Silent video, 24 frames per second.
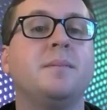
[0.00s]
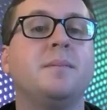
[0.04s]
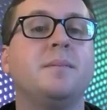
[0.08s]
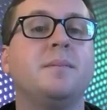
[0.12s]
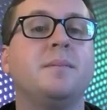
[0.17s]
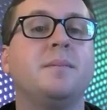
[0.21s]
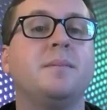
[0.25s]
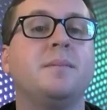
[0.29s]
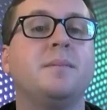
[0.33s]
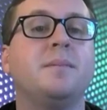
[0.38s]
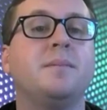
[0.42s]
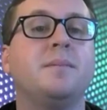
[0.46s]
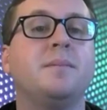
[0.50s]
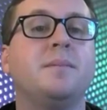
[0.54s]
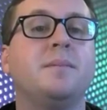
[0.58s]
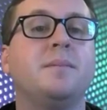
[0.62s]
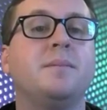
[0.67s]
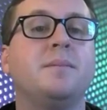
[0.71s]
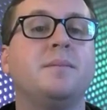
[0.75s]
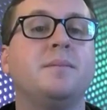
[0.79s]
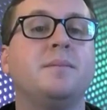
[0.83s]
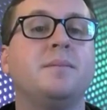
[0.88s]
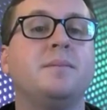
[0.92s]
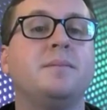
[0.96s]

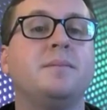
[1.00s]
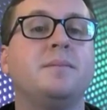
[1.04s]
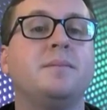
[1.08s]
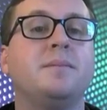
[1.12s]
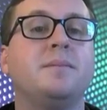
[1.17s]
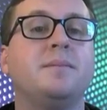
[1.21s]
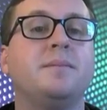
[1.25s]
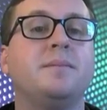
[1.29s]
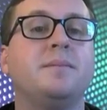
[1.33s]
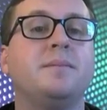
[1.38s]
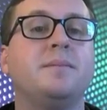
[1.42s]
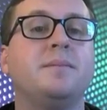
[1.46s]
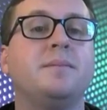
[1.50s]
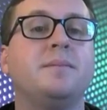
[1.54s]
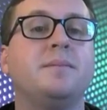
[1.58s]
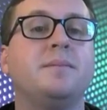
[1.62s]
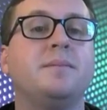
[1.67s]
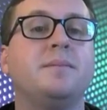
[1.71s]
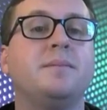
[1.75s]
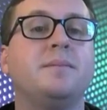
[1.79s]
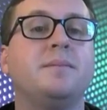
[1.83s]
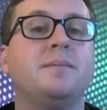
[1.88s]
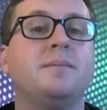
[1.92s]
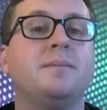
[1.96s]

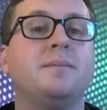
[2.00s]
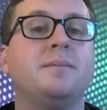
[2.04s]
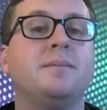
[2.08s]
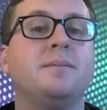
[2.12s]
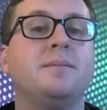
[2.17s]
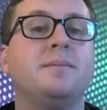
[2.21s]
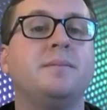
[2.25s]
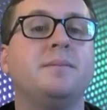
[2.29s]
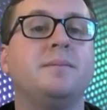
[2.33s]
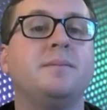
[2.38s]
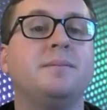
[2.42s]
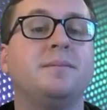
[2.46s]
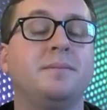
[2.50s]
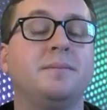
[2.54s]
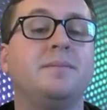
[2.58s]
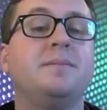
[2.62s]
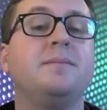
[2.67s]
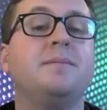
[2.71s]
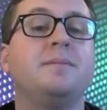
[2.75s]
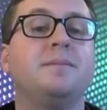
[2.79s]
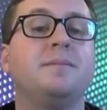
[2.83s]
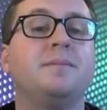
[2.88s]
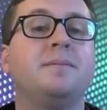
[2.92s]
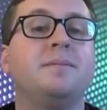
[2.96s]

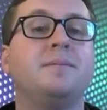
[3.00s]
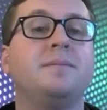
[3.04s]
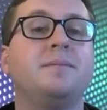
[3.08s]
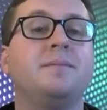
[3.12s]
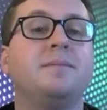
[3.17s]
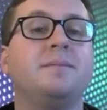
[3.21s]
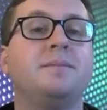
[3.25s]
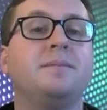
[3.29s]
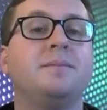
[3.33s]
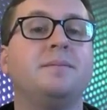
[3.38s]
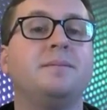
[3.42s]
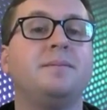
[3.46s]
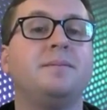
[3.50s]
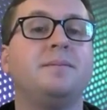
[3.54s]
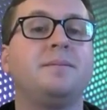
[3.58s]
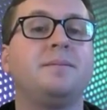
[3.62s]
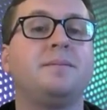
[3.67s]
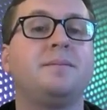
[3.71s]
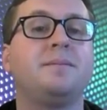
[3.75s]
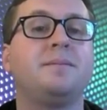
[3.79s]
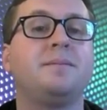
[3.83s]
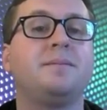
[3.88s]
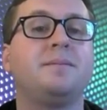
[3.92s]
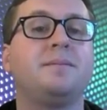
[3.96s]

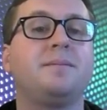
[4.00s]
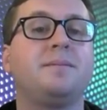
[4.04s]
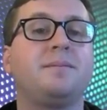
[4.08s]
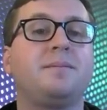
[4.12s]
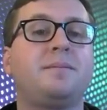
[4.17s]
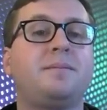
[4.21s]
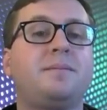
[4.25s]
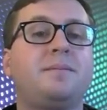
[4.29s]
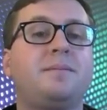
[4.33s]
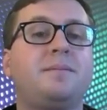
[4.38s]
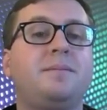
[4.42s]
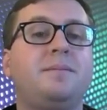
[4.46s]
(not speaking)